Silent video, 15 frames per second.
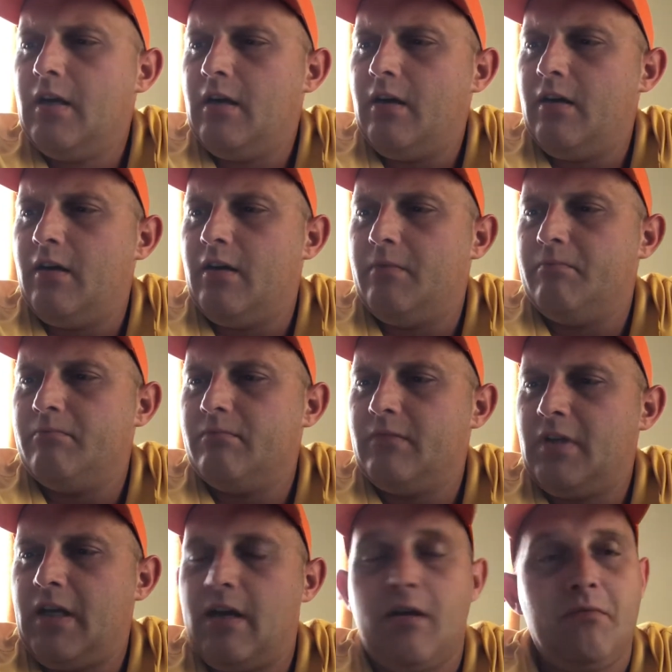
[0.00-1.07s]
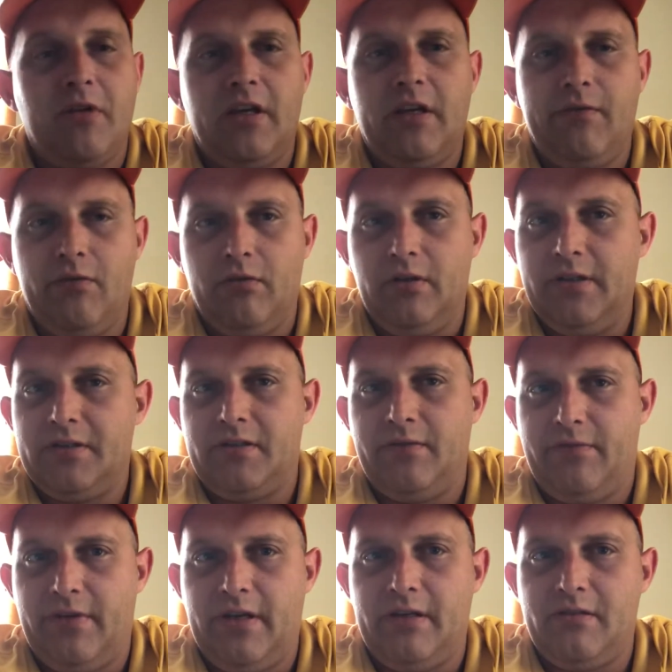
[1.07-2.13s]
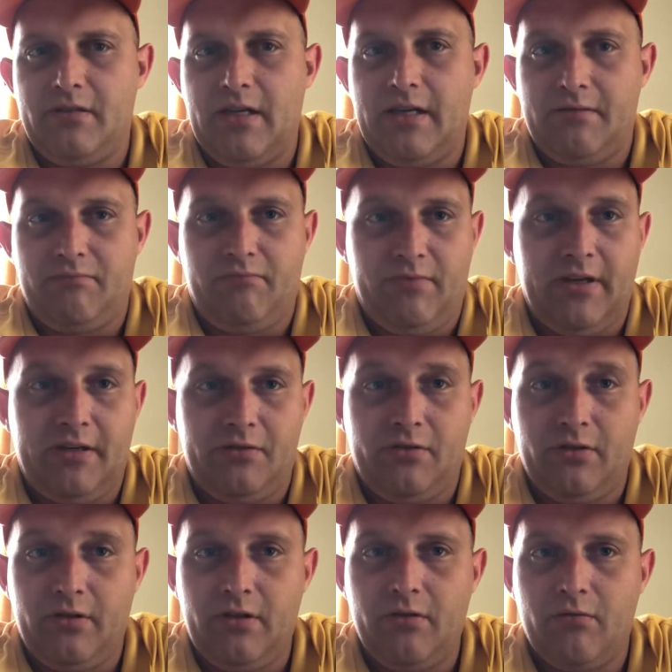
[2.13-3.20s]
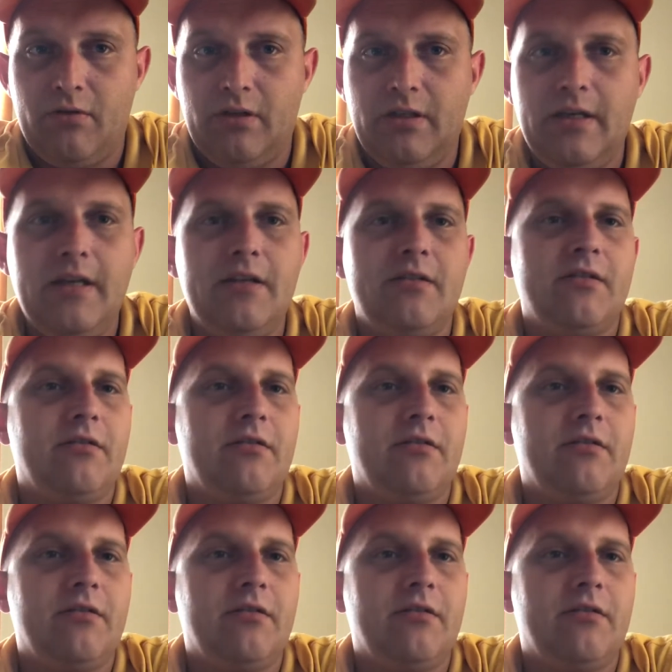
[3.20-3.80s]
Now I'm going to give you a list of things I think should go on a lease.